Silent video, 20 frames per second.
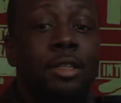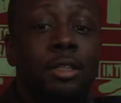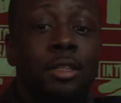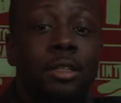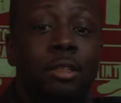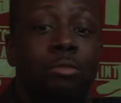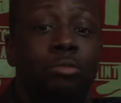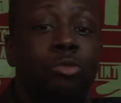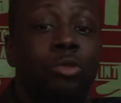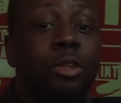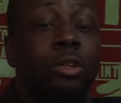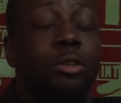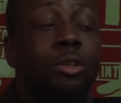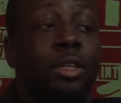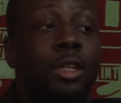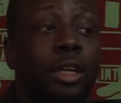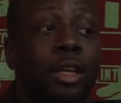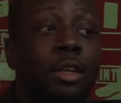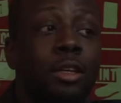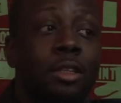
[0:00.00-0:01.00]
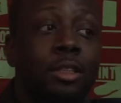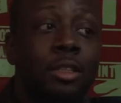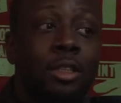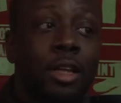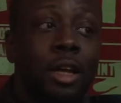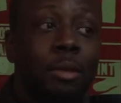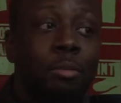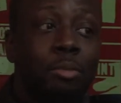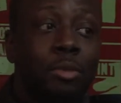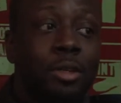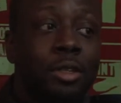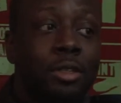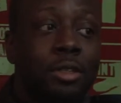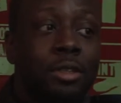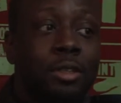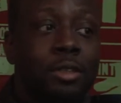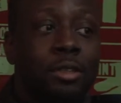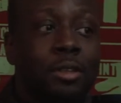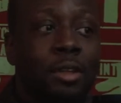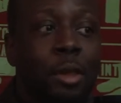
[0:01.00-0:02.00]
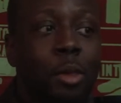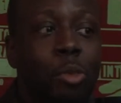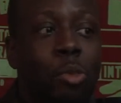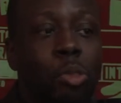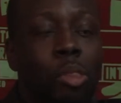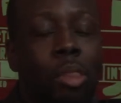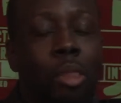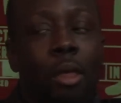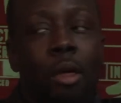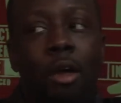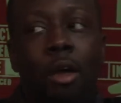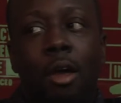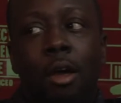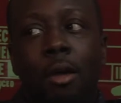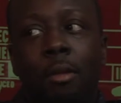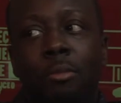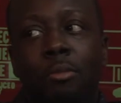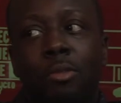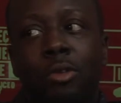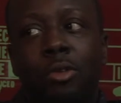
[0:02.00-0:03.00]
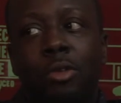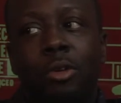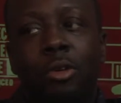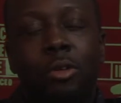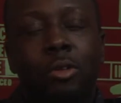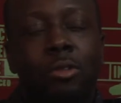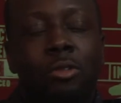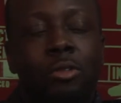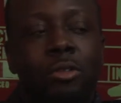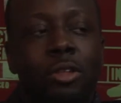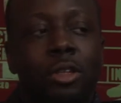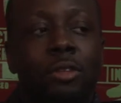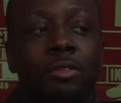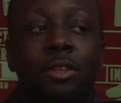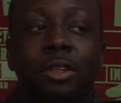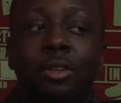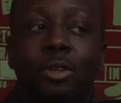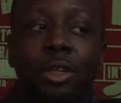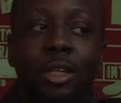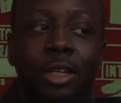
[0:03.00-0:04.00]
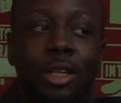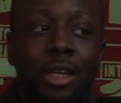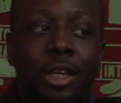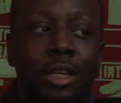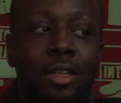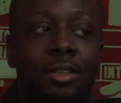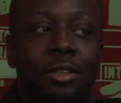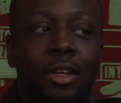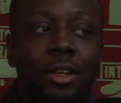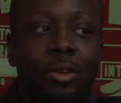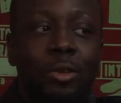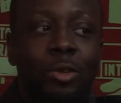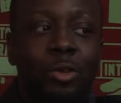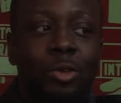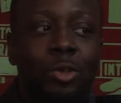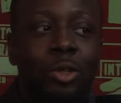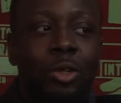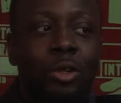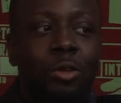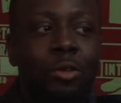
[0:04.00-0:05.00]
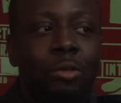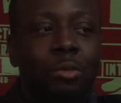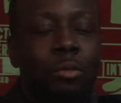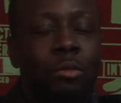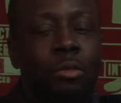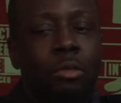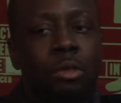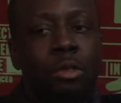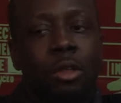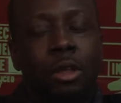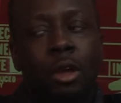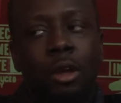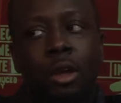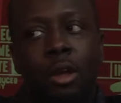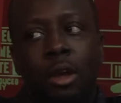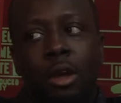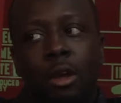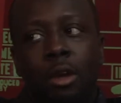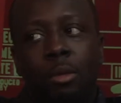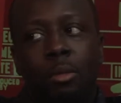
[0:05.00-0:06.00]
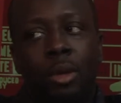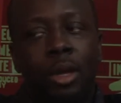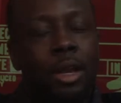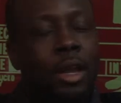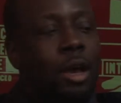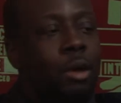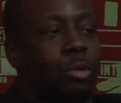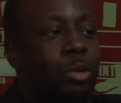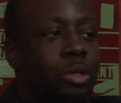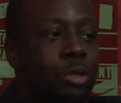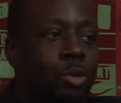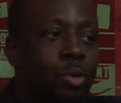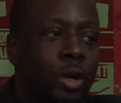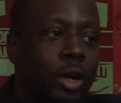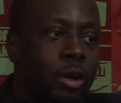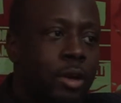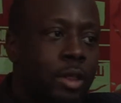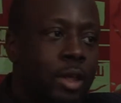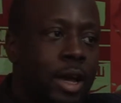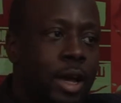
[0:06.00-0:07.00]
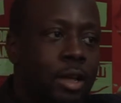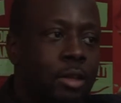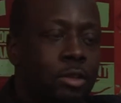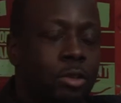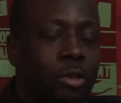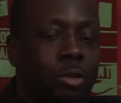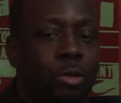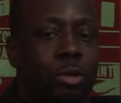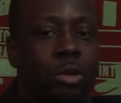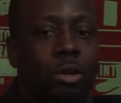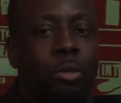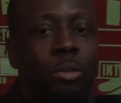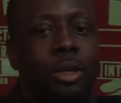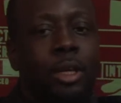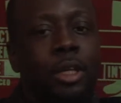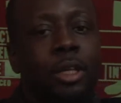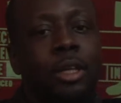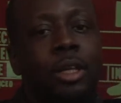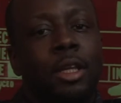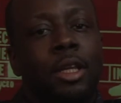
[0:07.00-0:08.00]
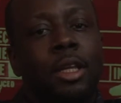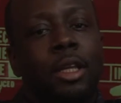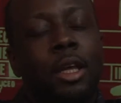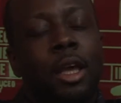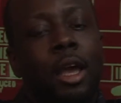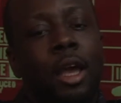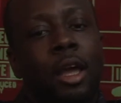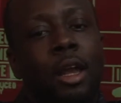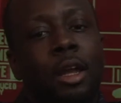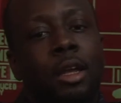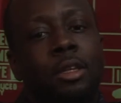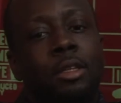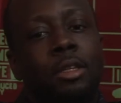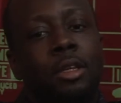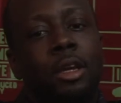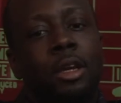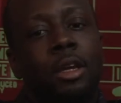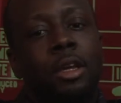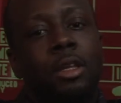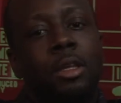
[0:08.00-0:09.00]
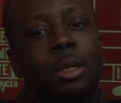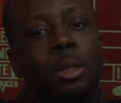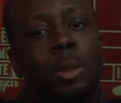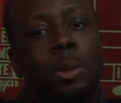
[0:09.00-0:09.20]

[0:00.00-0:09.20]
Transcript: some real killers in that prison. You know, even though they're kids, they're no joke. And I was aware of that, you know what I mean? And I said,